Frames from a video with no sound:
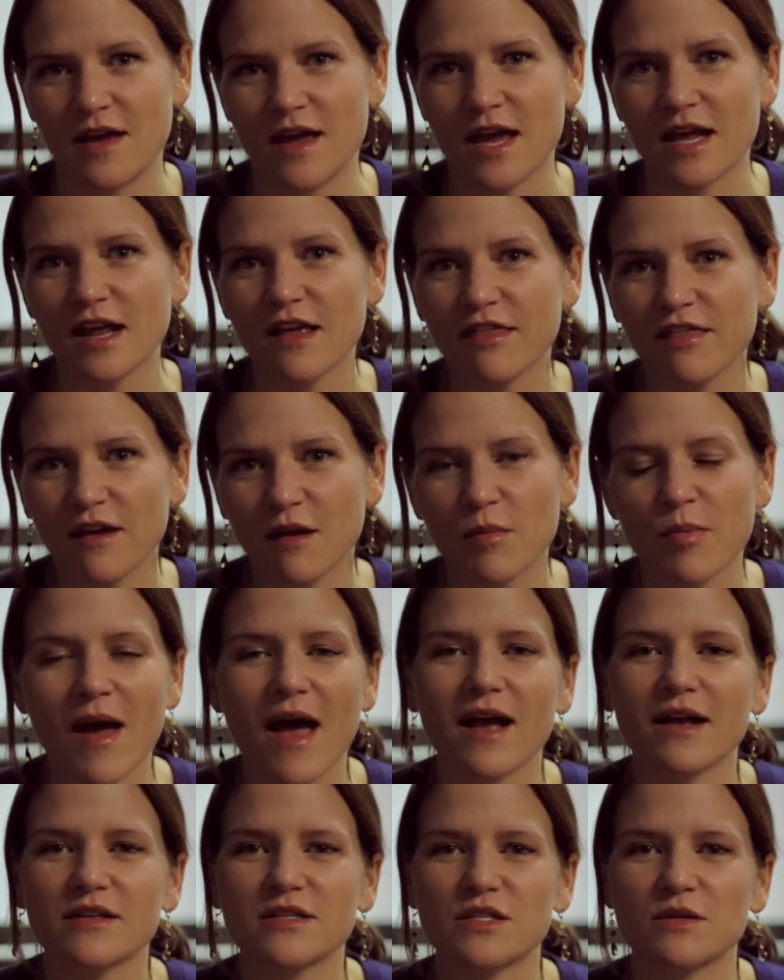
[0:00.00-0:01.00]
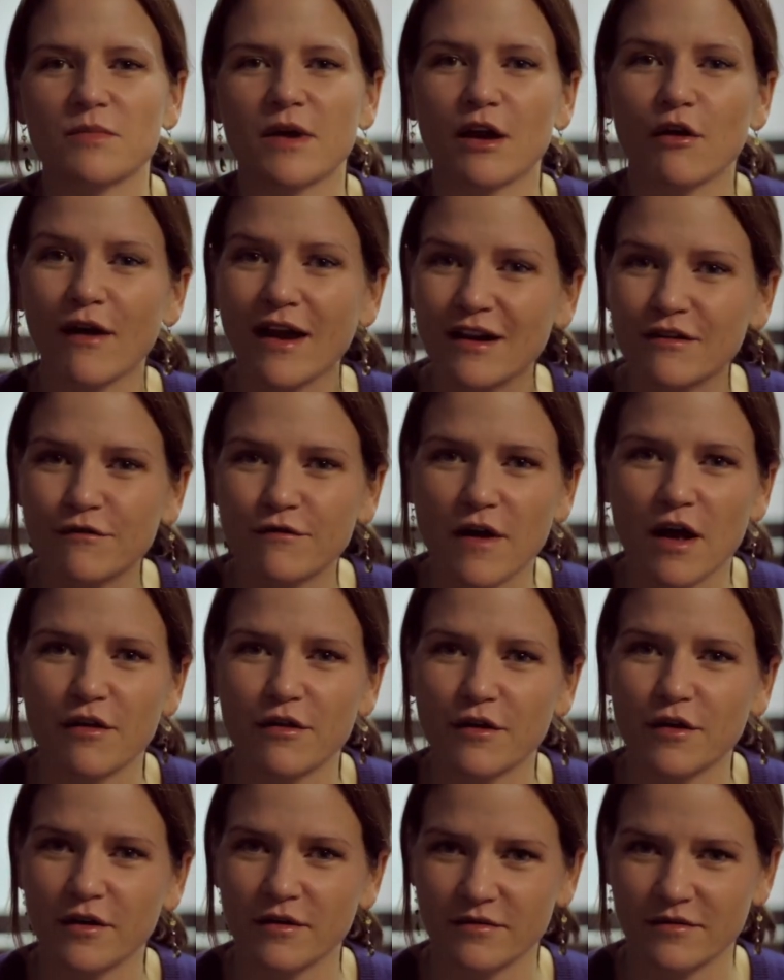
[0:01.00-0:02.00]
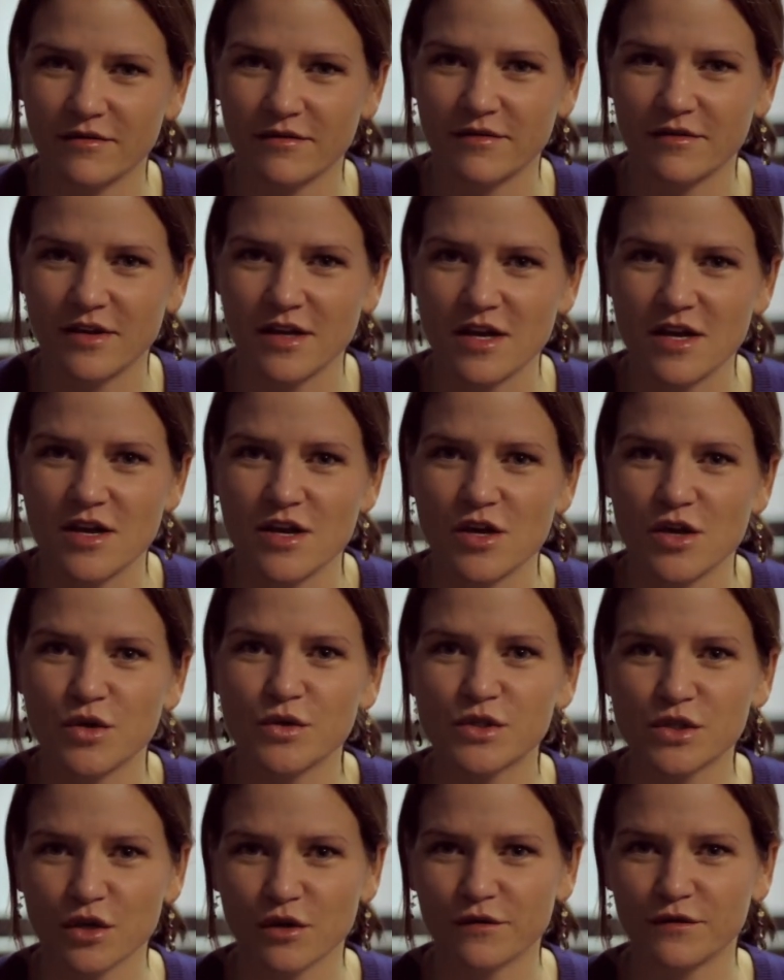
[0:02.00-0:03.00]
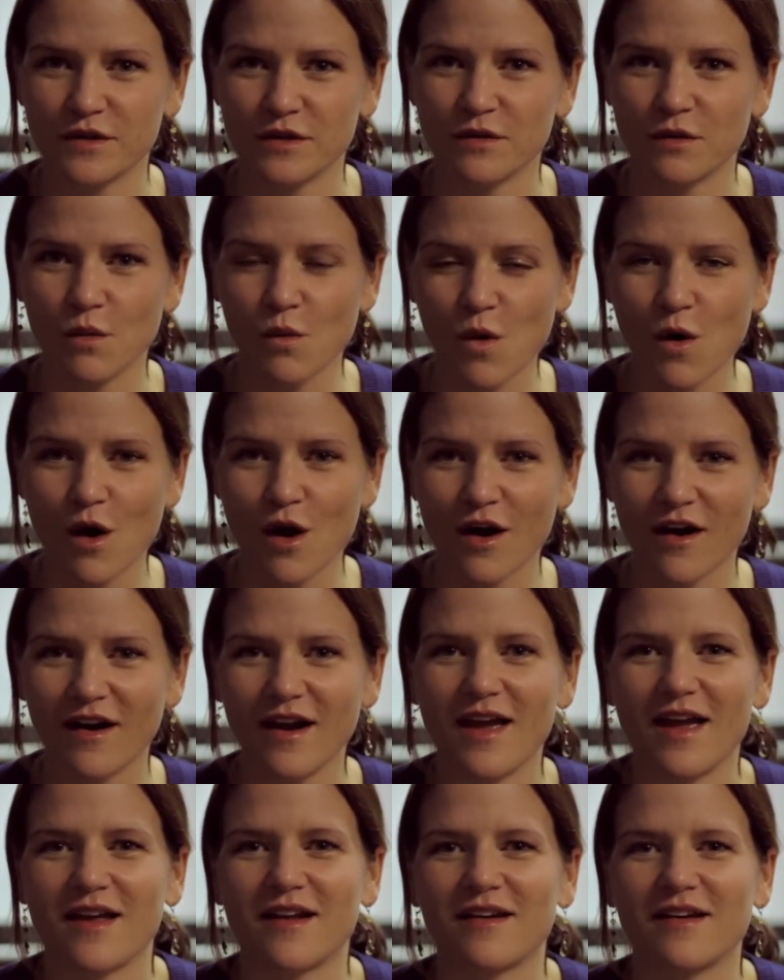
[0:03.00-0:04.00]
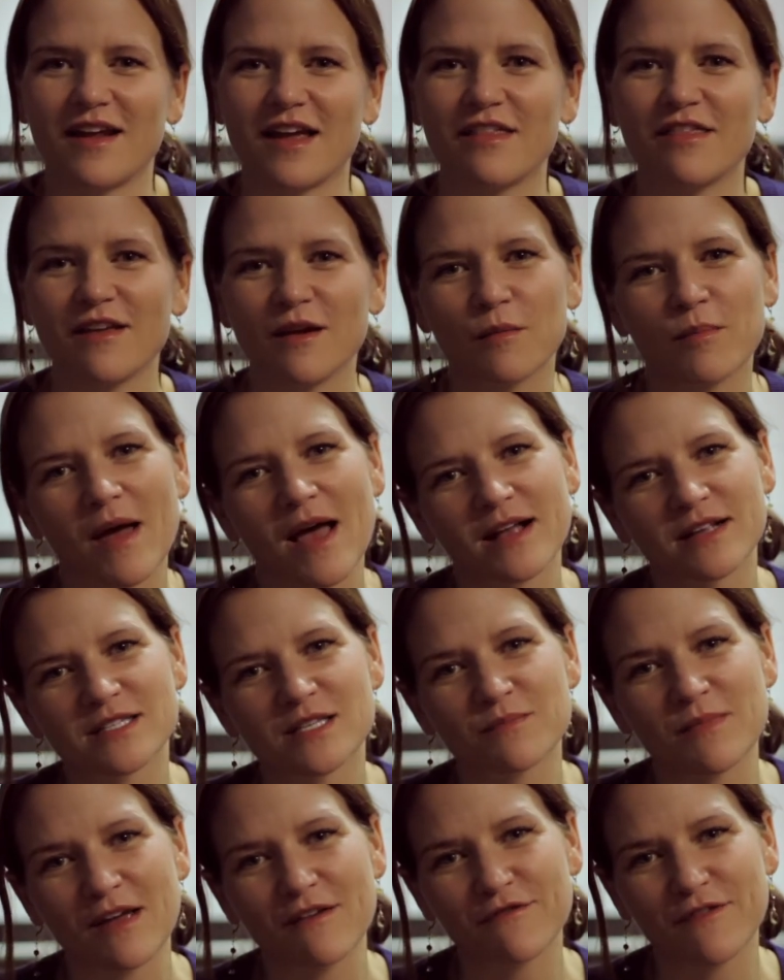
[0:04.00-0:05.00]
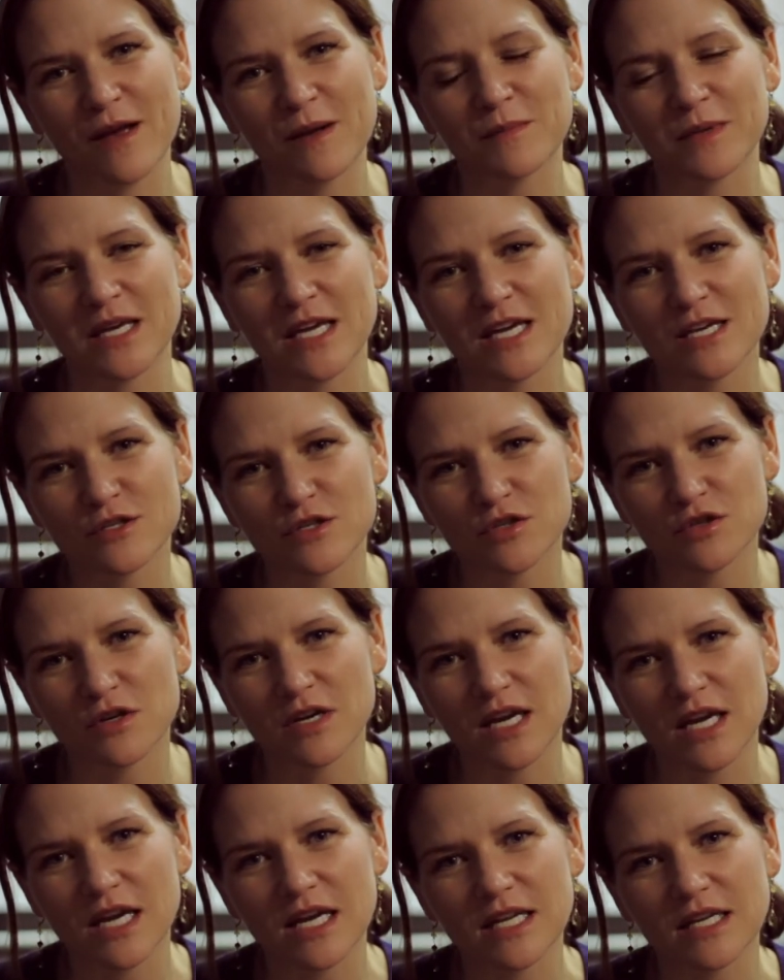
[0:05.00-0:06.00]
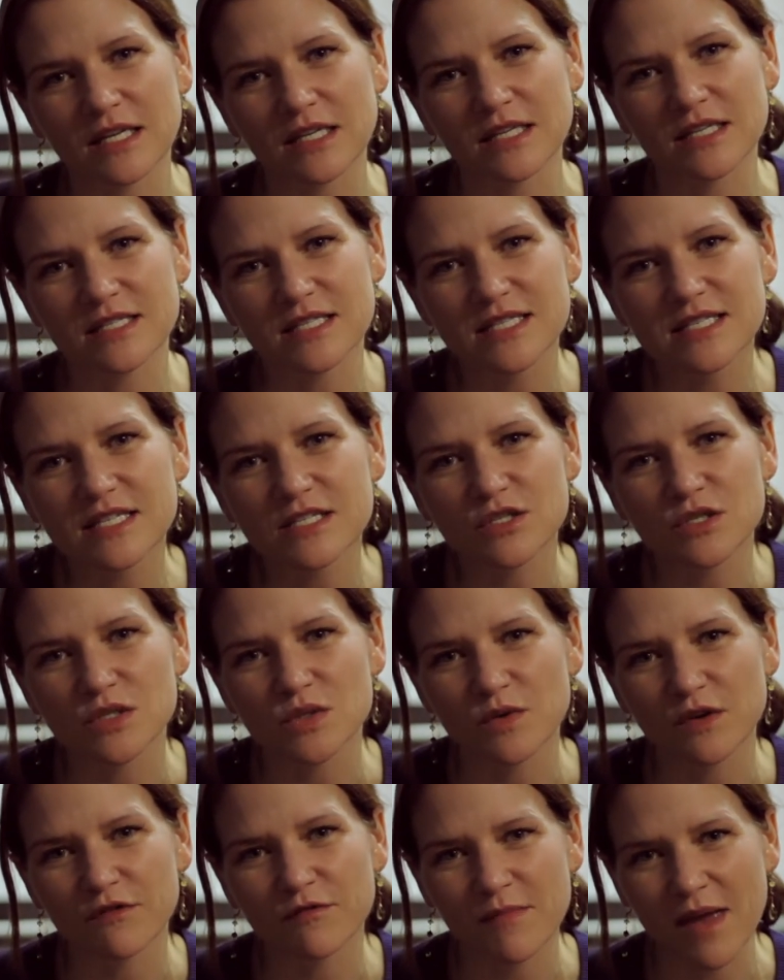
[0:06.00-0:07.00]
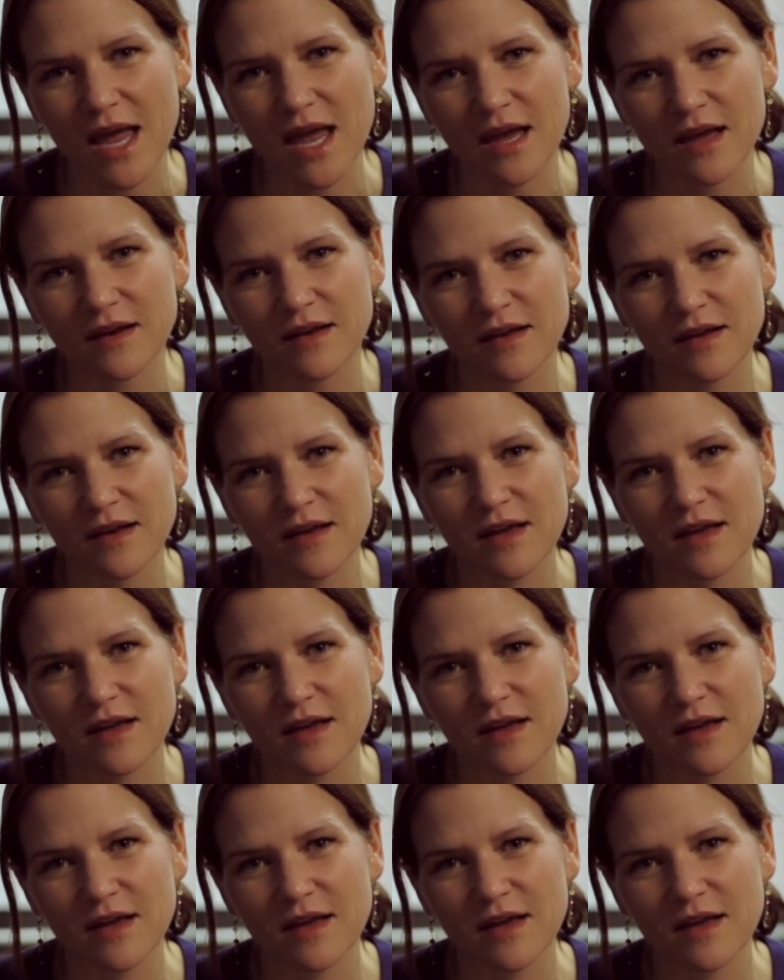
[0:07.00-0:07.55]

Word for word: And I think back to my grandfather who served in the war, and I think back to my family history and the decisions we've made,